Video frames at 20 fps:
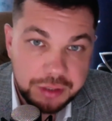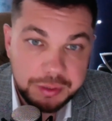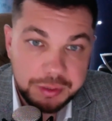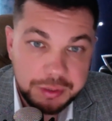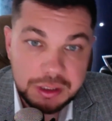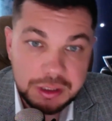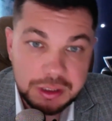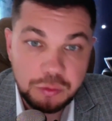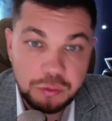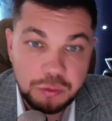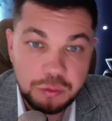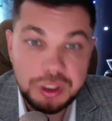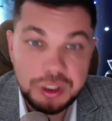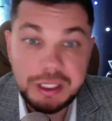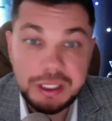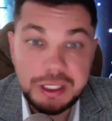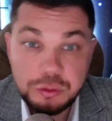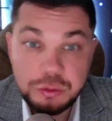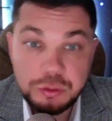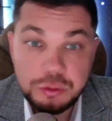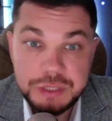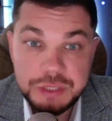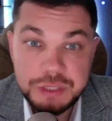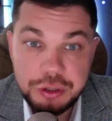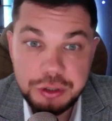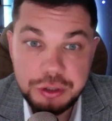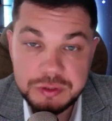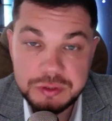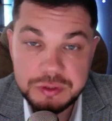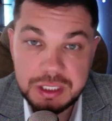people watching the
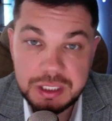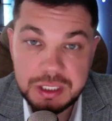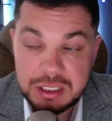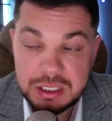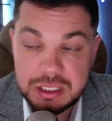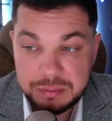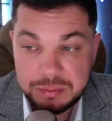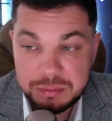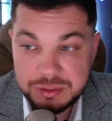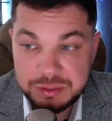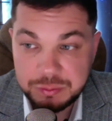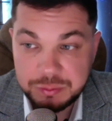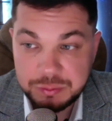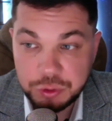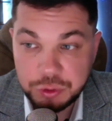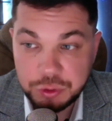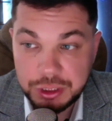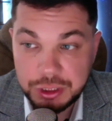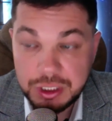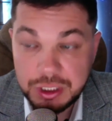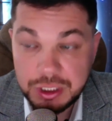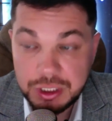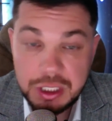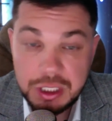recording on YouTube.